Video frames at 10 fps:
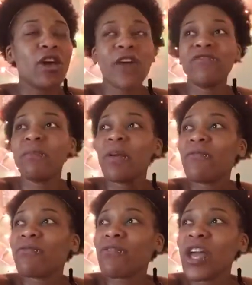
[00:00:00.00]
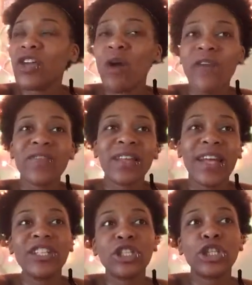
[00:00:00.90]
You have to be free. You have to
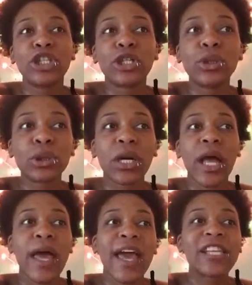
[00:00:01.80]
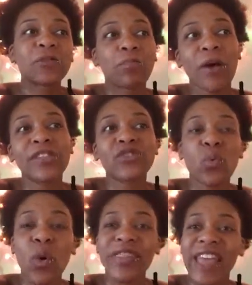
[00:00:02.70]
let your children express
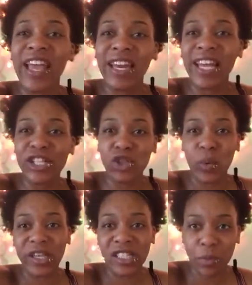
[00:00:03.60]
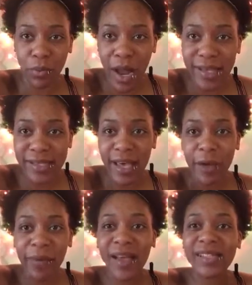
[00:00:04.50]
what they need to express.
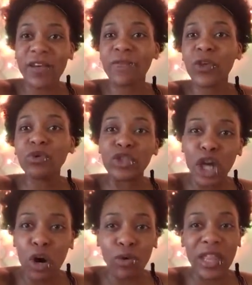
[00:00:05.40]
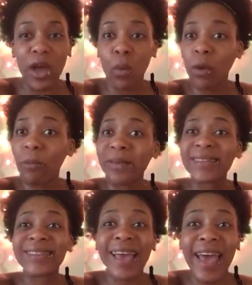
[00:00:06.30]
Because if you don't, they will be
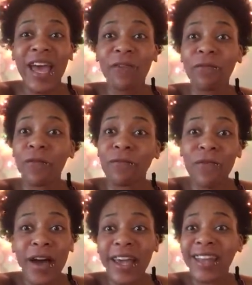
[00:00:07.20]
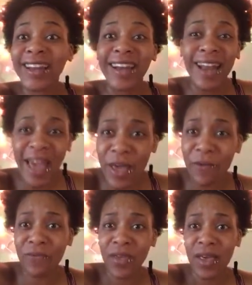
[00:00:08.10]
scared for fucking
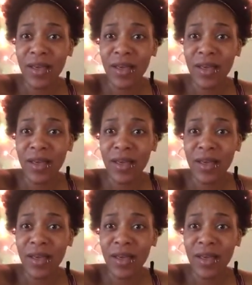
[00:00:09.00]
life